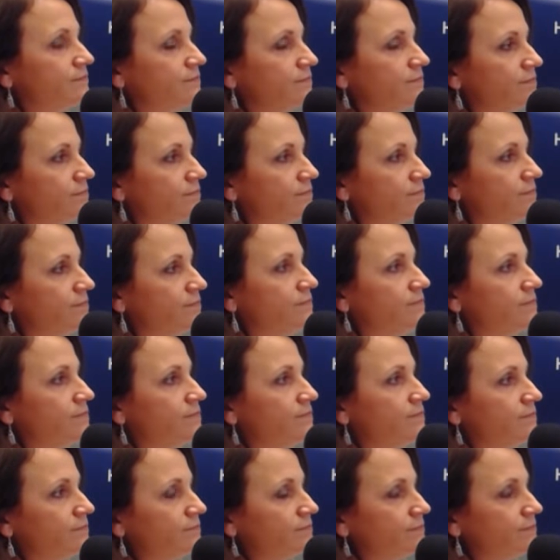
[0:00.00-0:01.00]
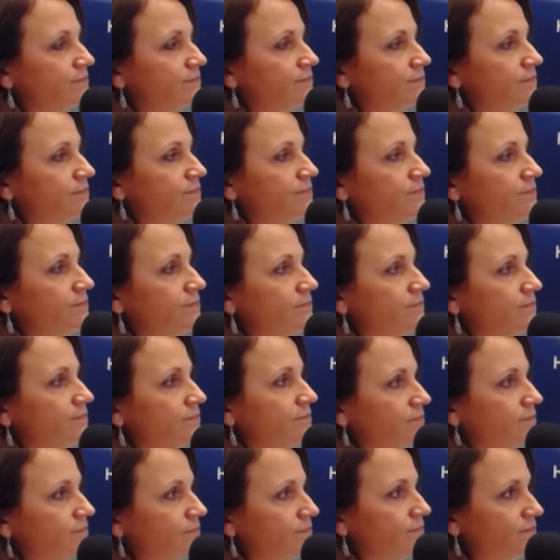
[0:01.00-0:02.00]

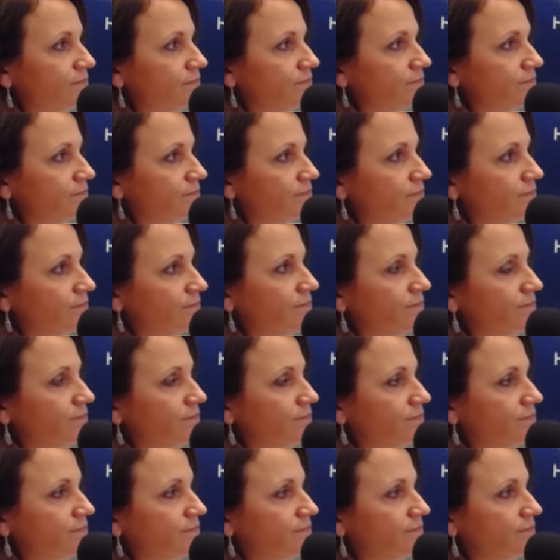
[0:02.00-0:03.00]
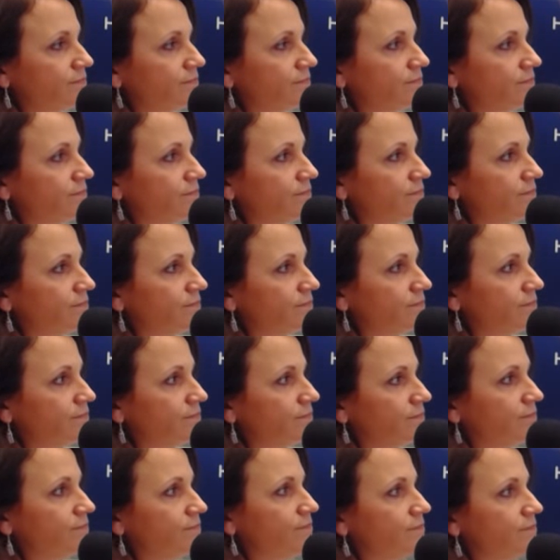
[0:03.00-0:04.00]

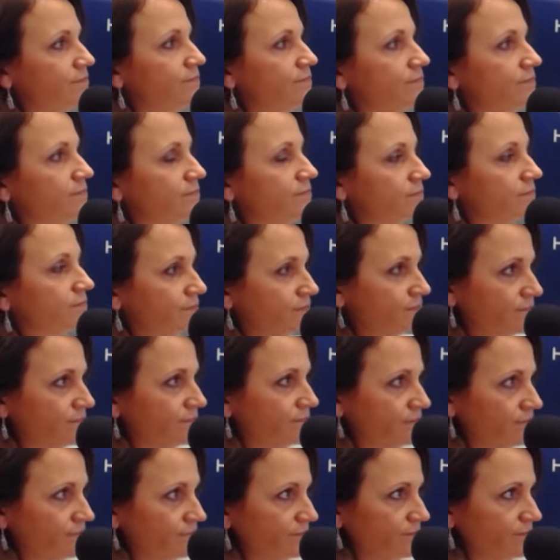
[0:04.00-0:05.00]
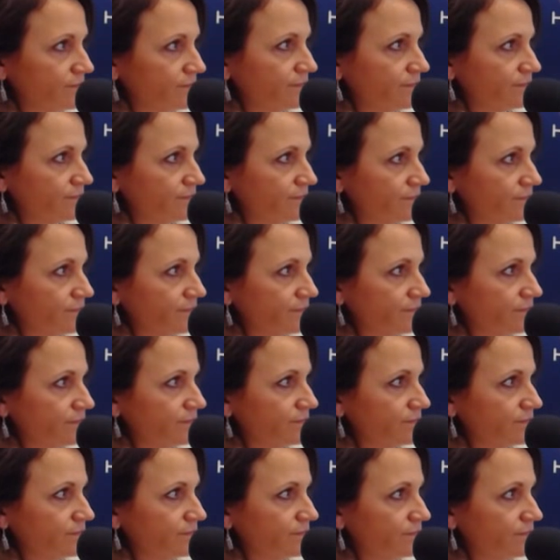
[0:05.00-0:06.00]

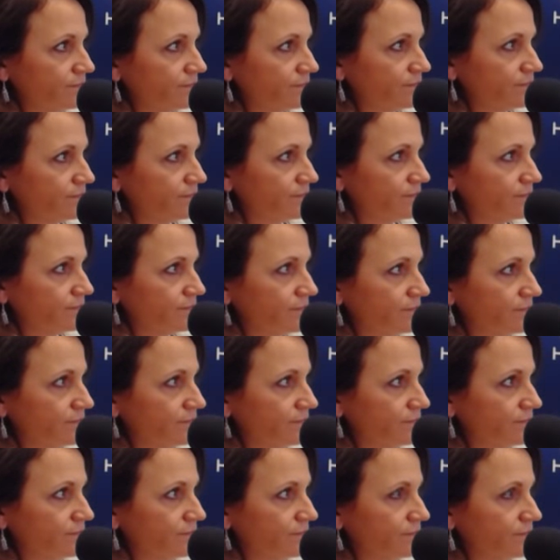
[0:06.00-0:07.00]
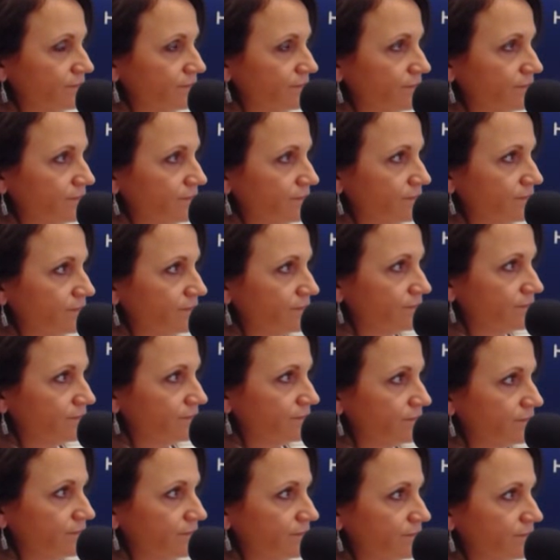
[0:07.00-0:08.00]
[no speech]